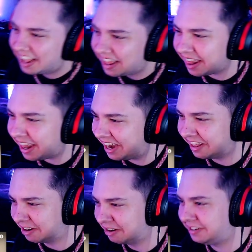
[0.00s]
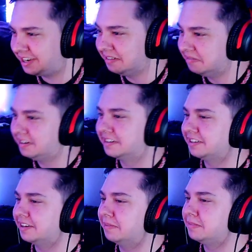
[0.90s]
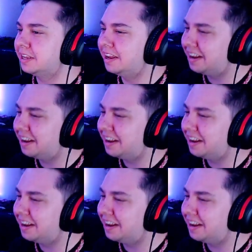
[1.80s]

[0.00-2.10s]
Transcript: They hit their TV or something.